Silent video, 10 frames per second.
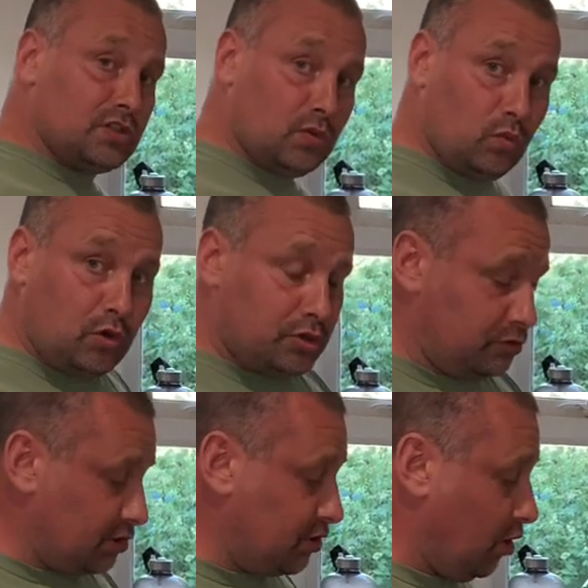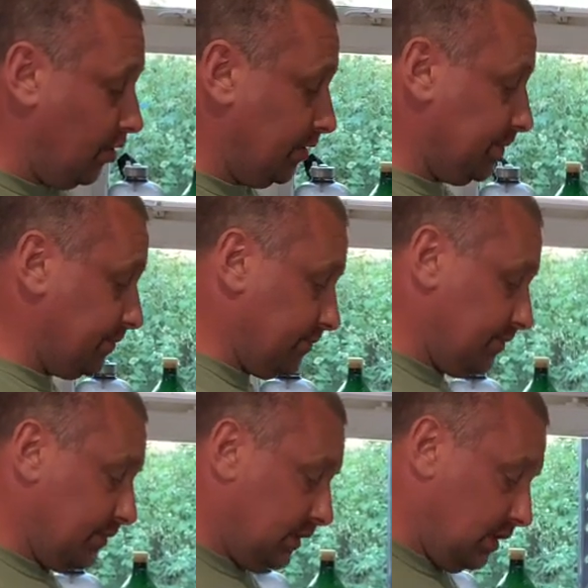of the water is gone,
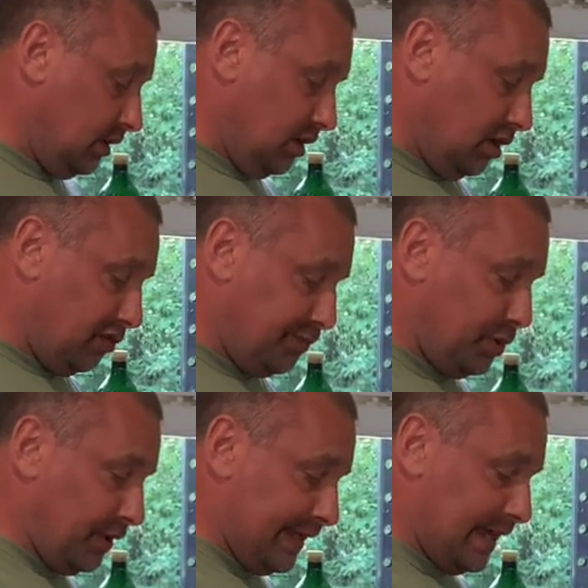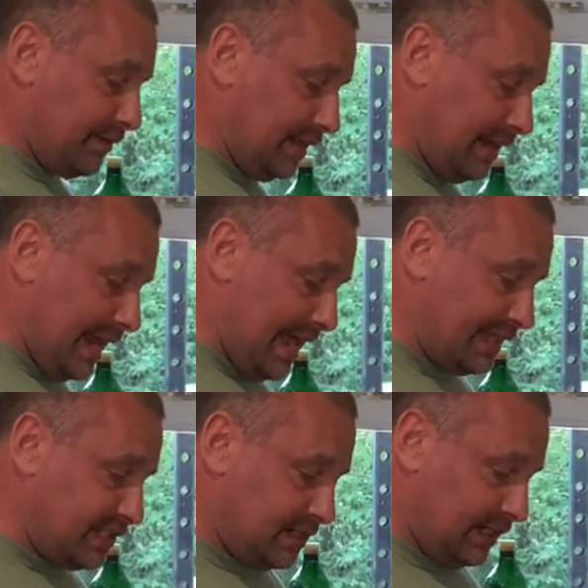of pulling out the
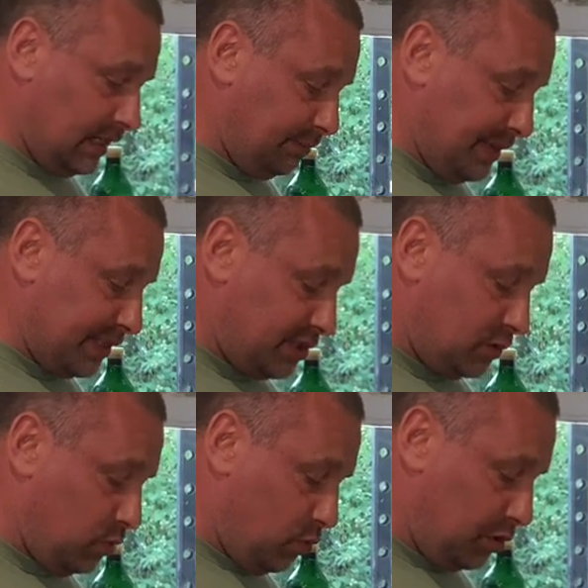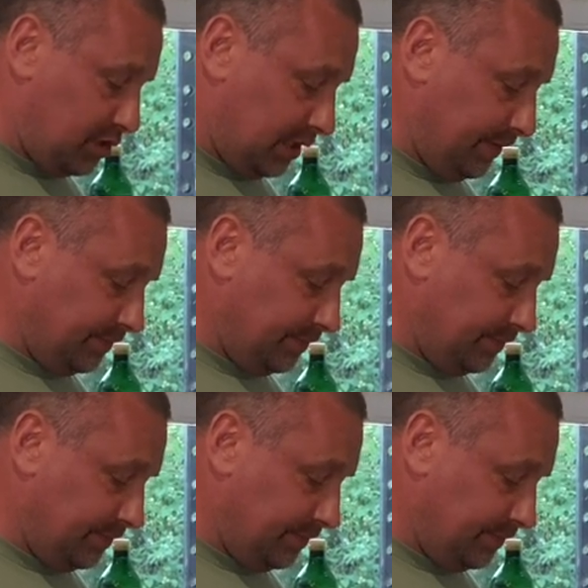last little bits of the water.